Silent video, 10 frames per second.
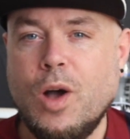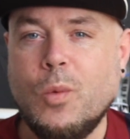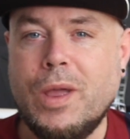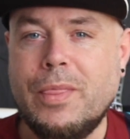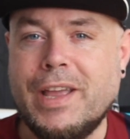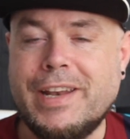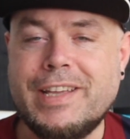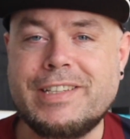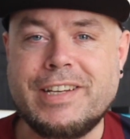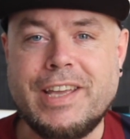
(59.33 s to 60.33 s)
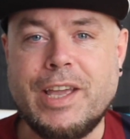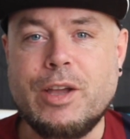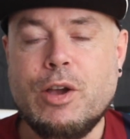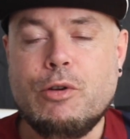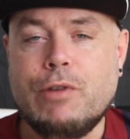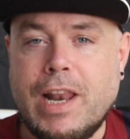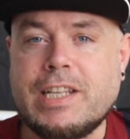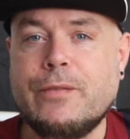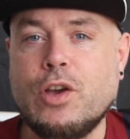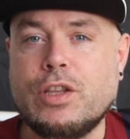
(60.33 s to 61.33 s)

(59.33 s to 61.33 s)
a win it is today. Right, let's have a look at the